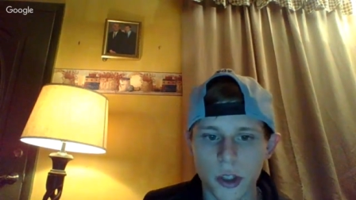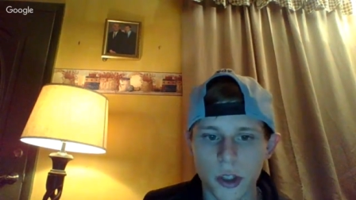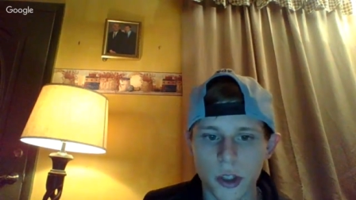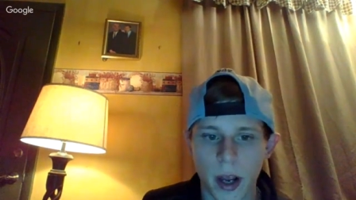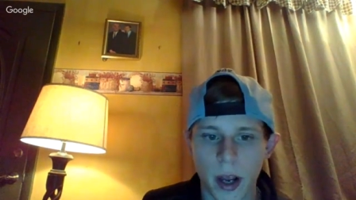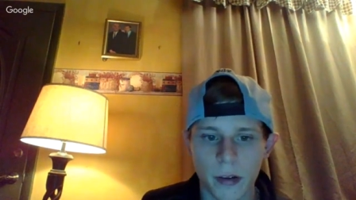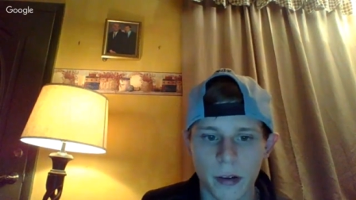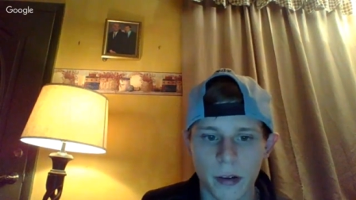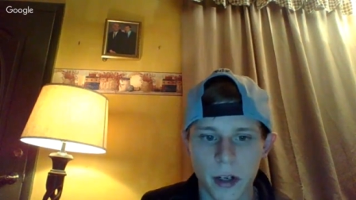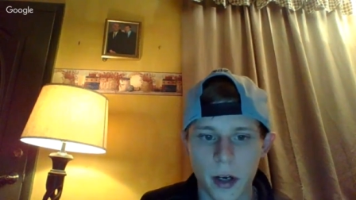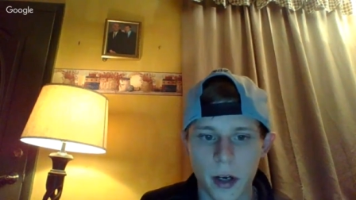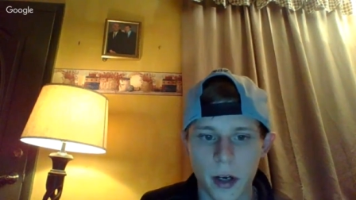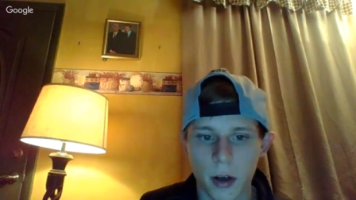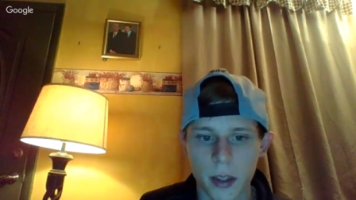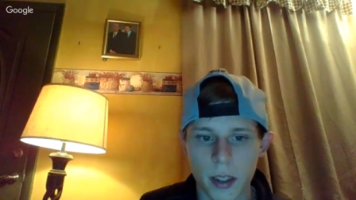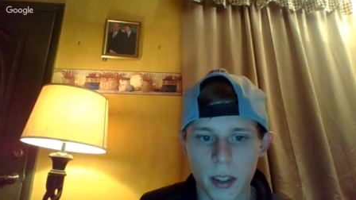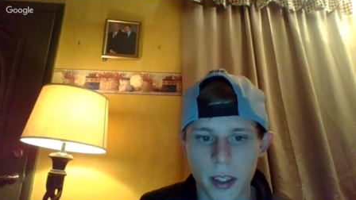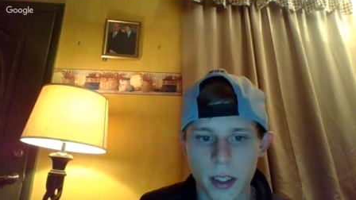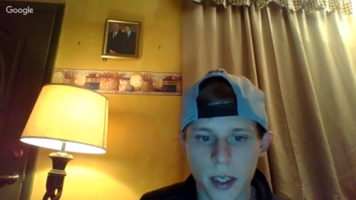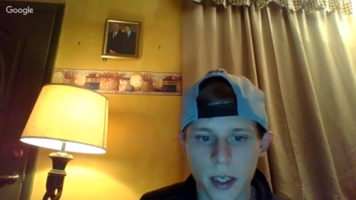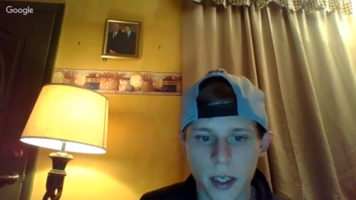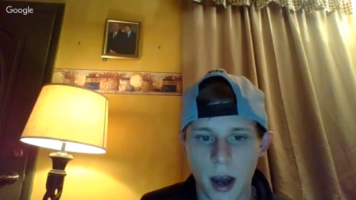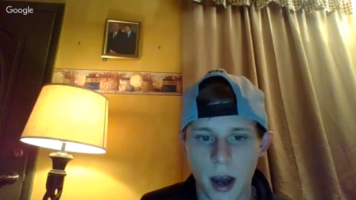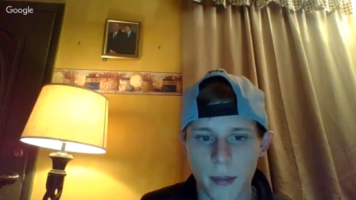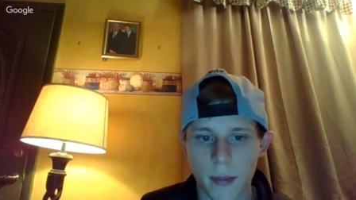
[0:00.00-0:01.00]
Trying to read all
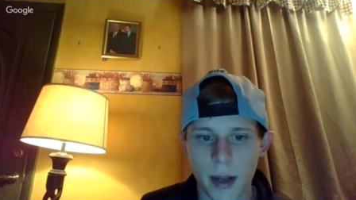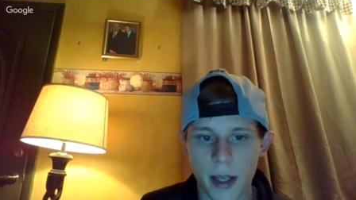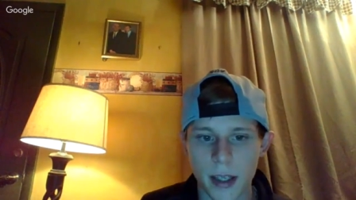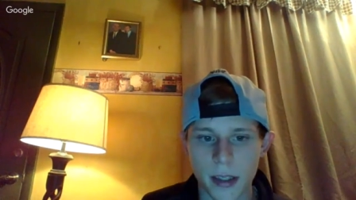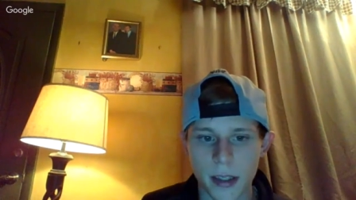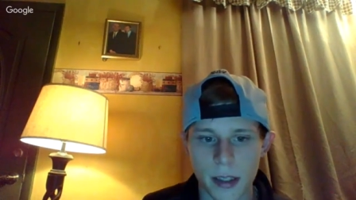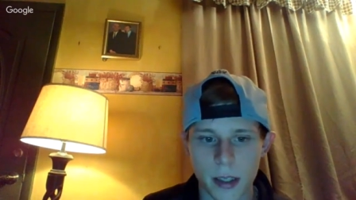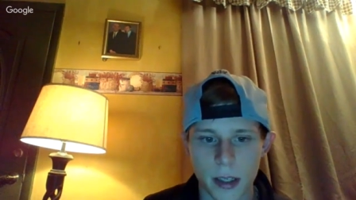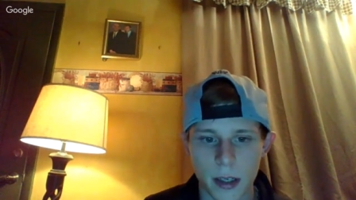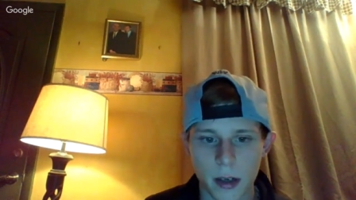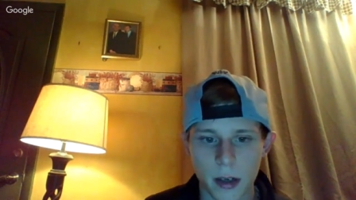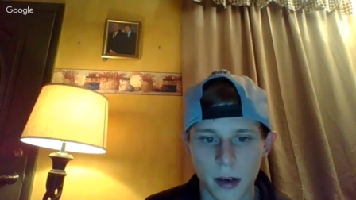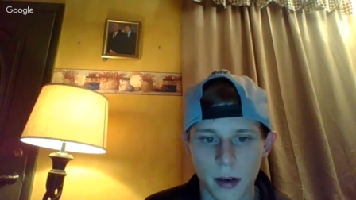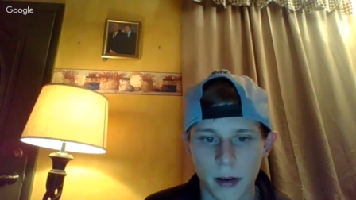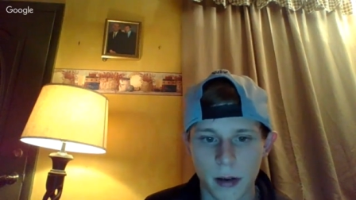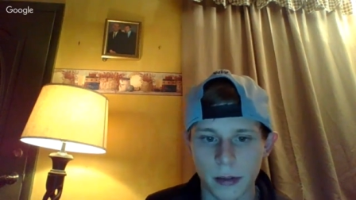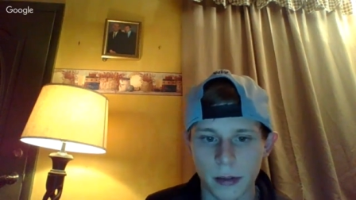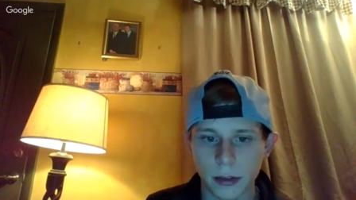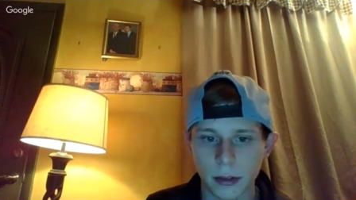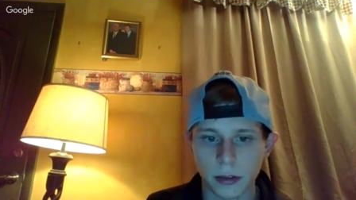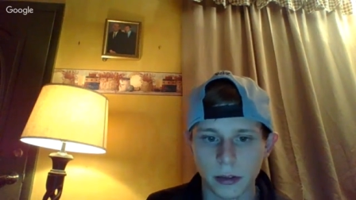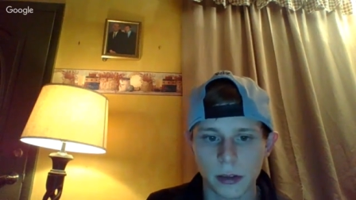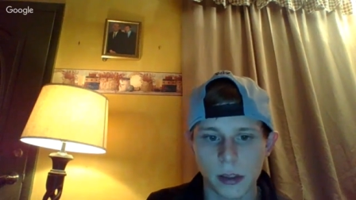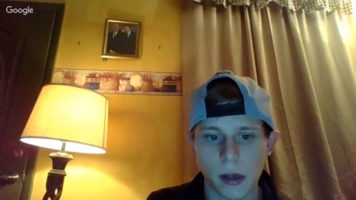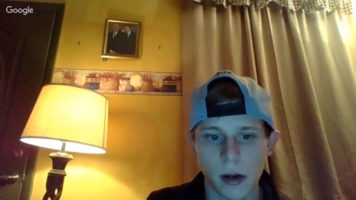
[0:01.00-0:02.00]
these comments here,
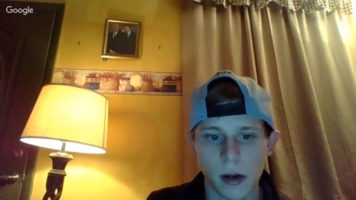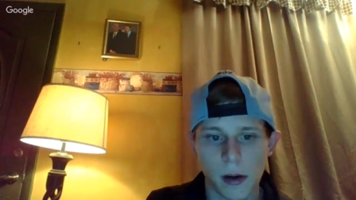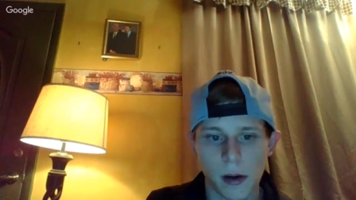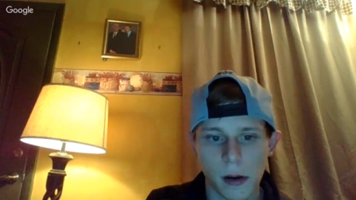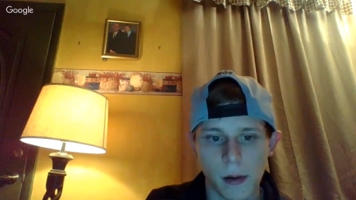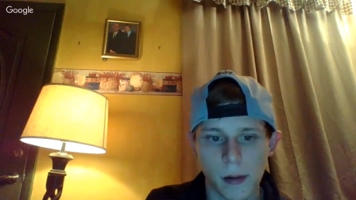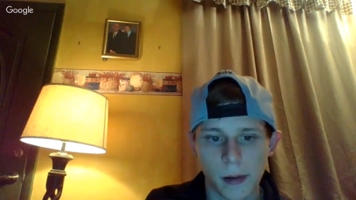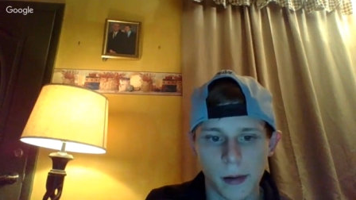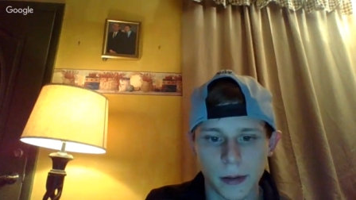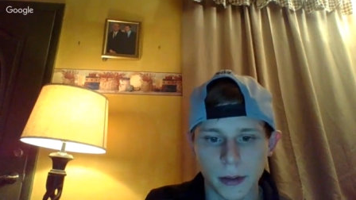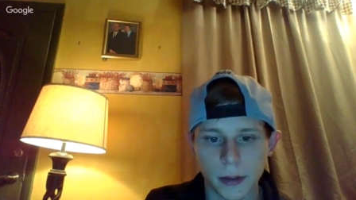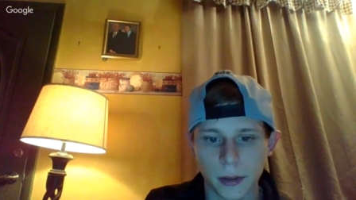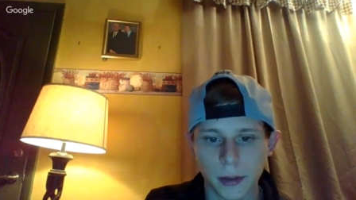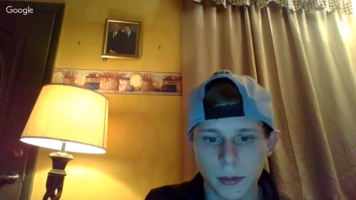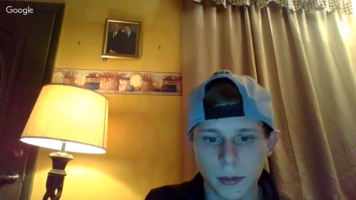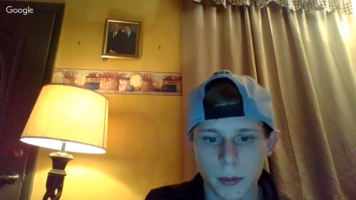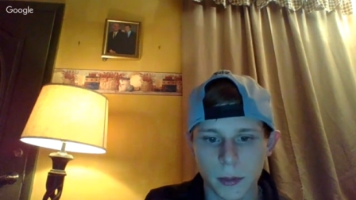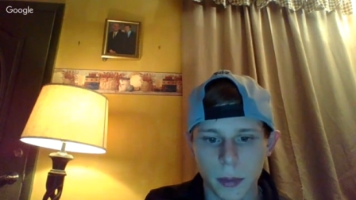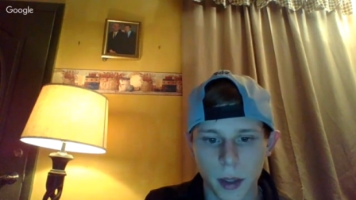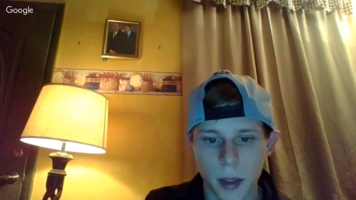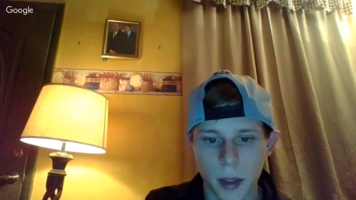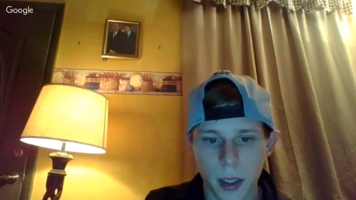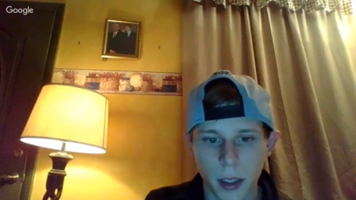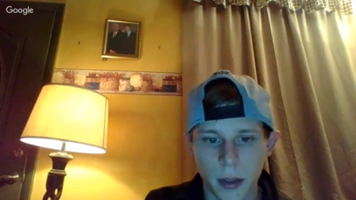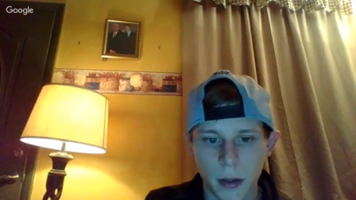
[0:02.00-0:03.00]

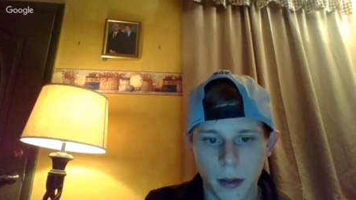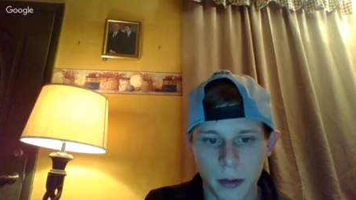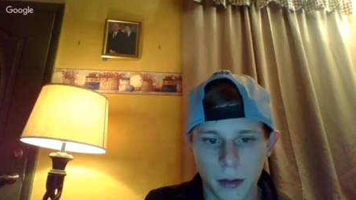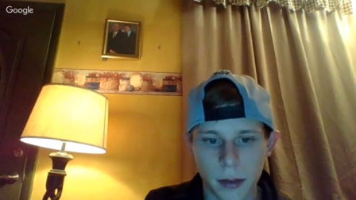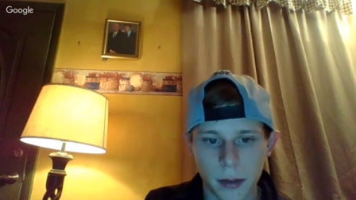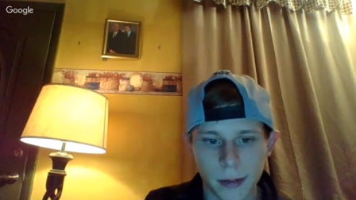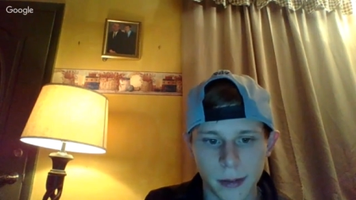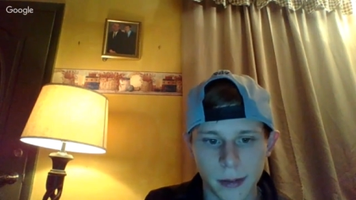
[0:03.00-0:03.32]
but,